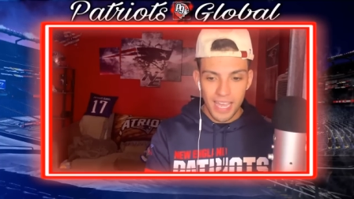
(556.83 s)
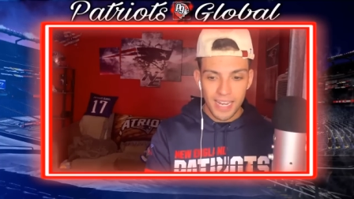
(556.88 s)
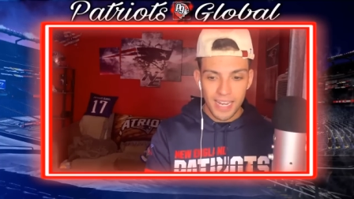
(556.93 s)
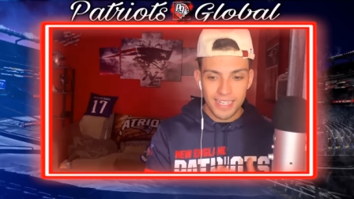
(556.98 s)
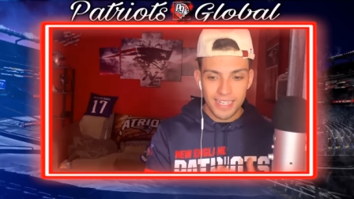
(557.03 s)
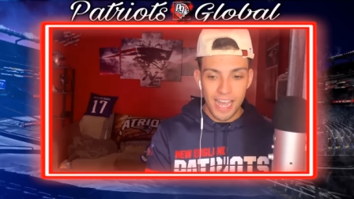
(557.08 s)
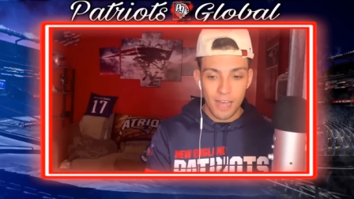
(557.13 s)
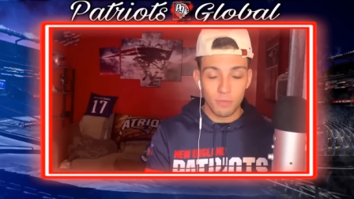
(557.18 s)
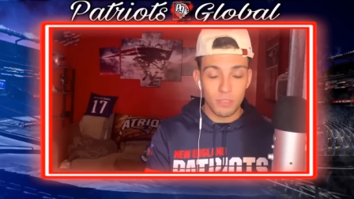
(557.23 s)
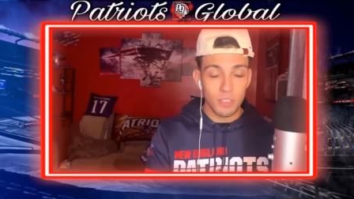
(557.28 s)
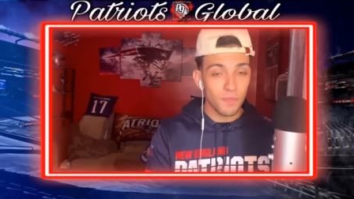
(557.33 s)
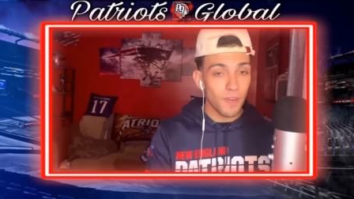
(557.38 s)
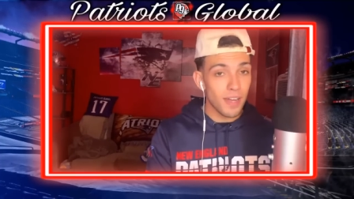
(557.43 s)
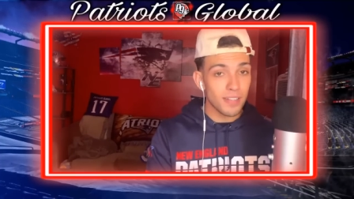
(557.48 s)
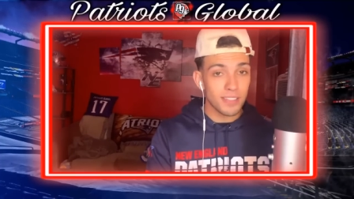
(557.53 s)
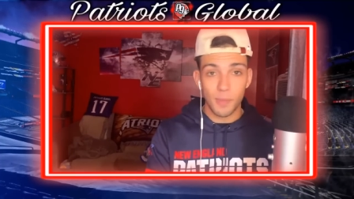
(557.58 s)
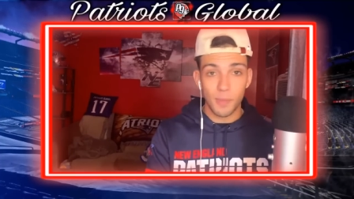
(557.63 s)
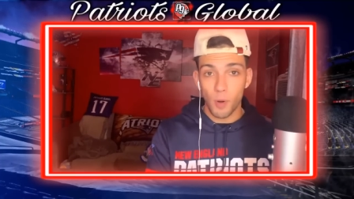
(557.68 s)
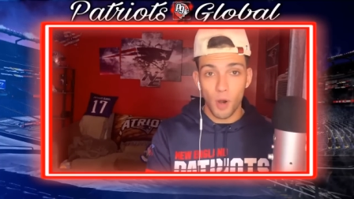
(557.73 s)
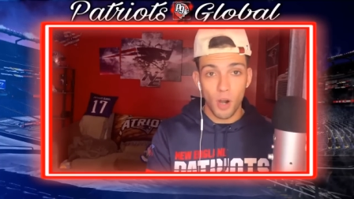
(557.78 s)
Now,
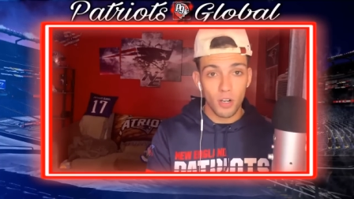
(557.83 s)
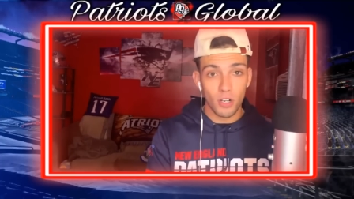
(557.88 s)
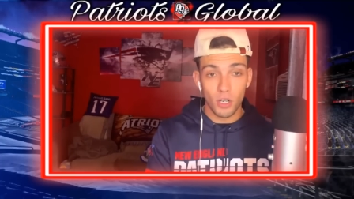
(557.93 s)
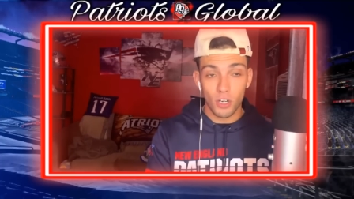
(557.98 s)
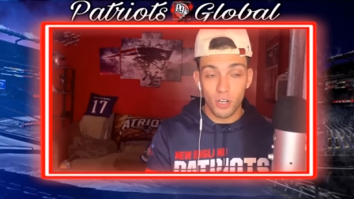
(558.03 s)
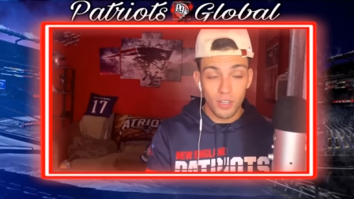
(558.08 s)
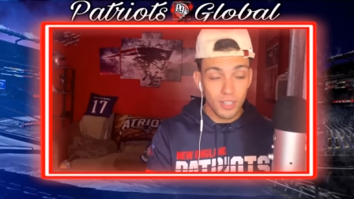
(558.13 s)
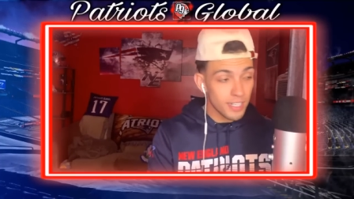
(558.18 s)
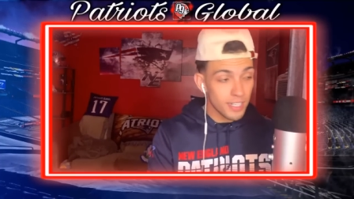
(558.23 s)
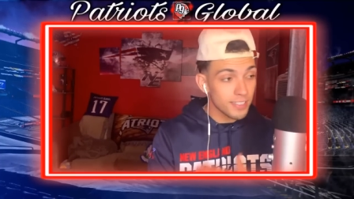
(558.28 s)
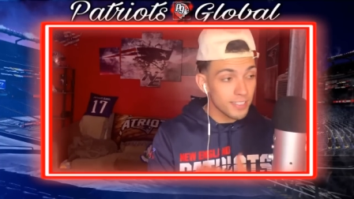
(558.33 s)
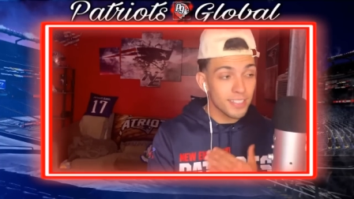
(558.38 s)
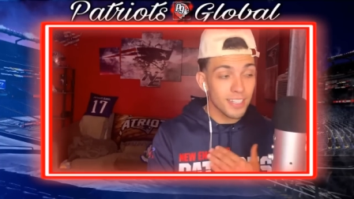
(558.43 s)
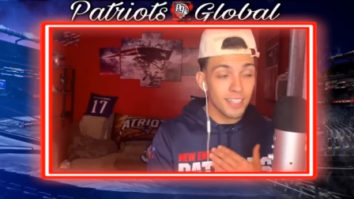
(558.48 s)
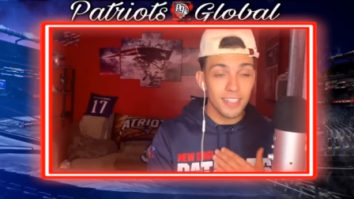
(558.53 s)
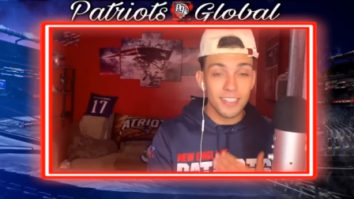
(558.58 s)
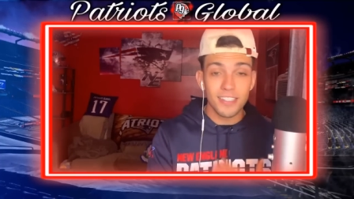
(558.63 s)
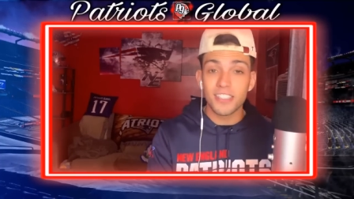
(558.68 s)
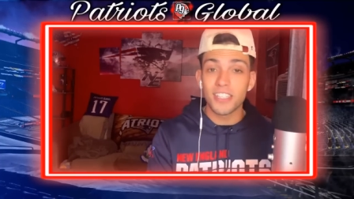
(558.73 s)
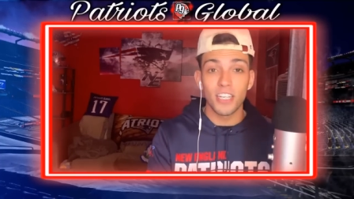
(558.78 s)
DeVante Parker, he's
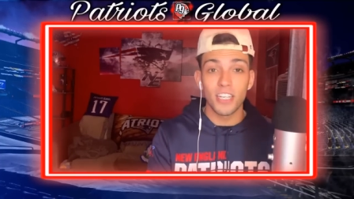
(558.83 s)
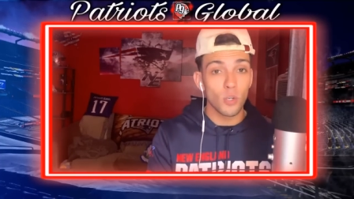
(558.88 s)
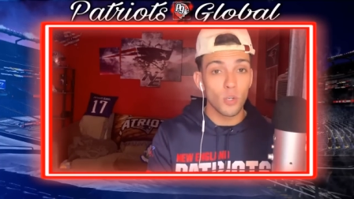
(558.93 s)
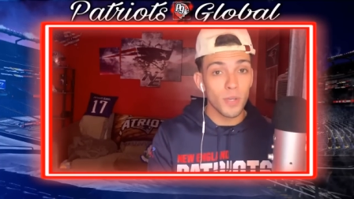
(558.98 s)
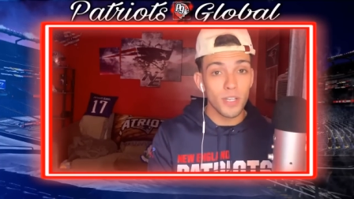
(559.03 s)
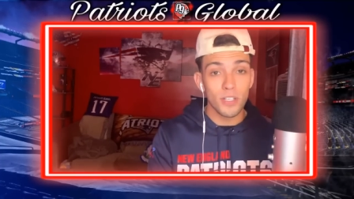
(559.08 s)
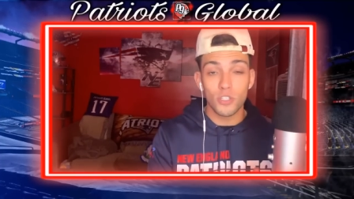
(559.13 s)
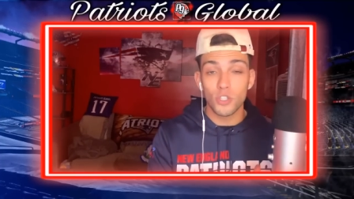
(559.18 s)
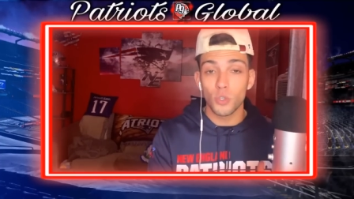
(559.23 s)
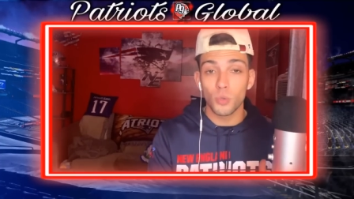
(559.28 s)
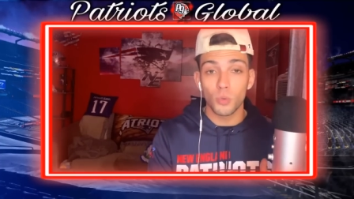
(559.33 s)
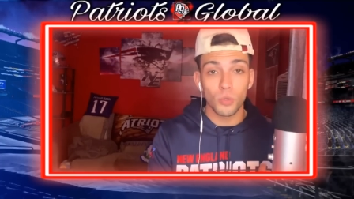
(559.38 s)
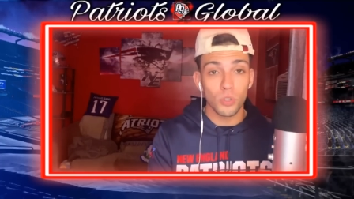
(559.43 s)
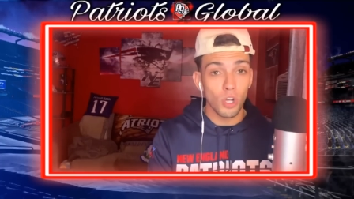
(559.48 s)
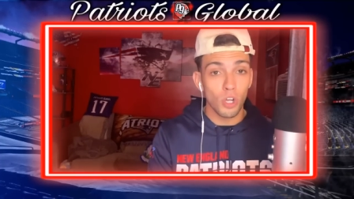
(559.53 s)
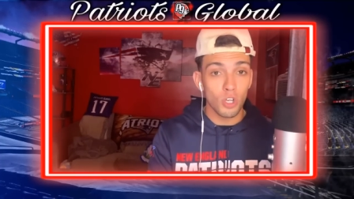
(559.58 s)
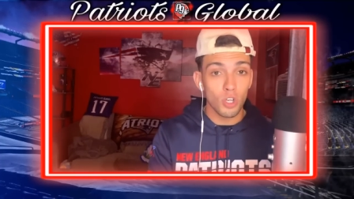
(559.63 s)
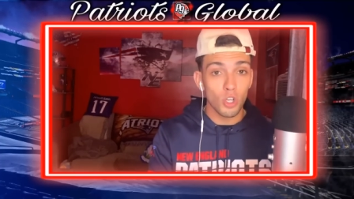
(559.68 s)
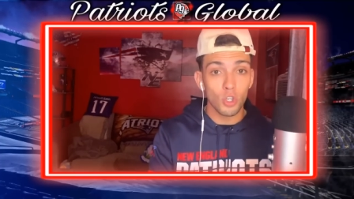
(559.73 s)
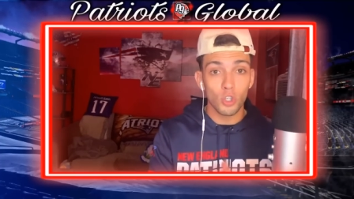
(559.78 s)
continuing to
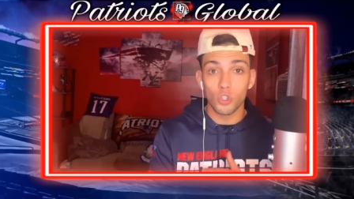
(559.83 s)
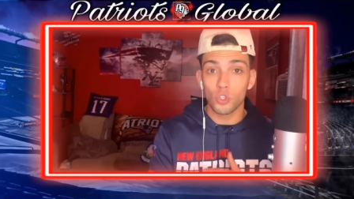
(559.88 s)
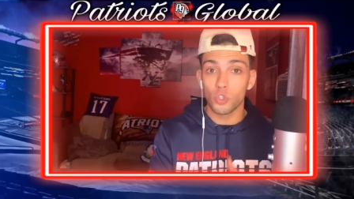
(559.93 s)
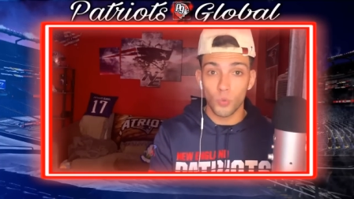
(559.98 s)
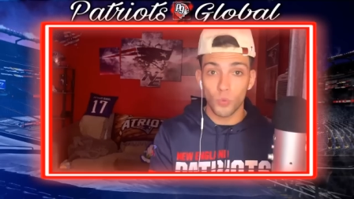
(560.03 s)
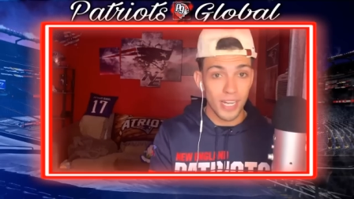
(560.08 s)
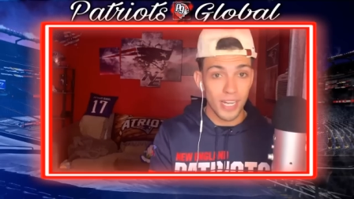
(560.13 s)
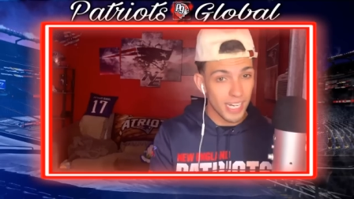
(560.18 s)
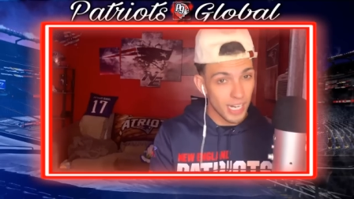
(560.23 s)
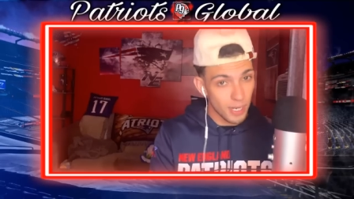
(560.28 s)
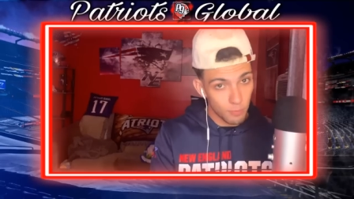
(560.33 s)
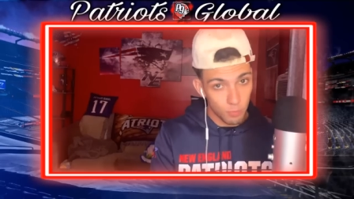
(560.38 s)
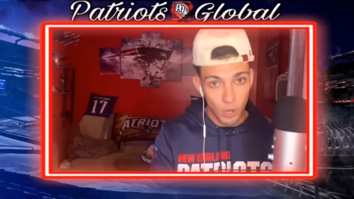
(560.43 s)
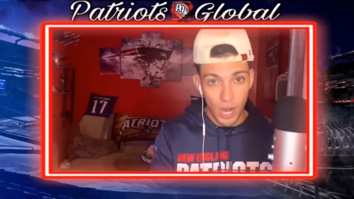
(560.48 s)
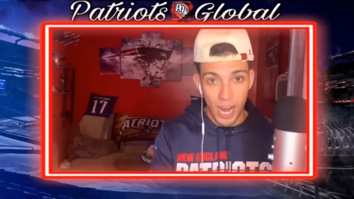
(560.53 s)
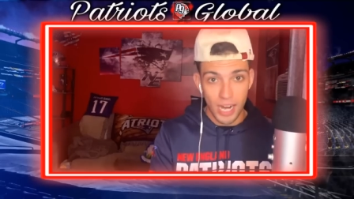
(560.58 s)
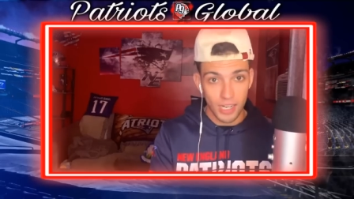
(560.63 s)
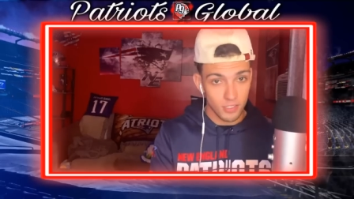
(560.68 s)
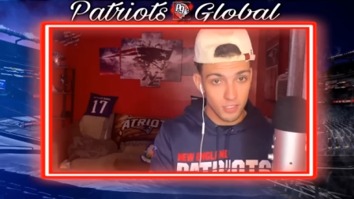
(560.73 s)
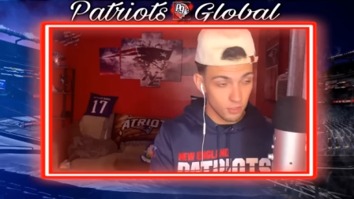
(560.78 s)
look great in
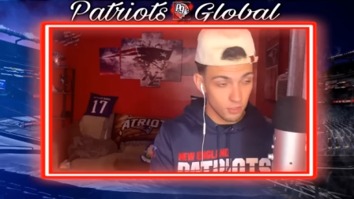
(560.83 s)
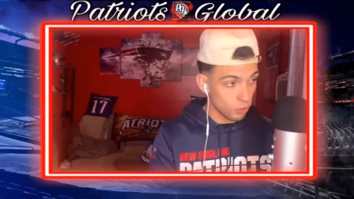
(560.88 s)
practice.